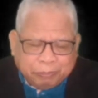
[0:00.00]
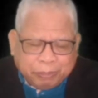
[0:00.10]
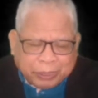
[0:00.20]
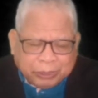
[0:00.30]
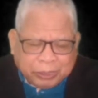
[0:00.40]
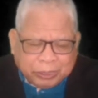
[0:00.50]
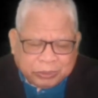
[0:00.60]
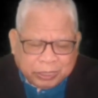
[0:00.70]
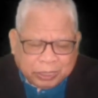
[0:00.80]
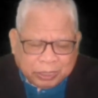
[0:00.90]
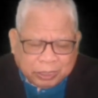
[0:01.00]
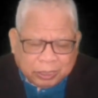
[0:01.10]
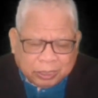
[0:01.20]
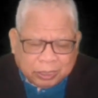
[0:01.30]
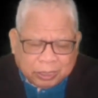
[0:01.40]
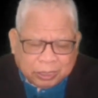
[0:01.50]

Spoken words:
have been practicing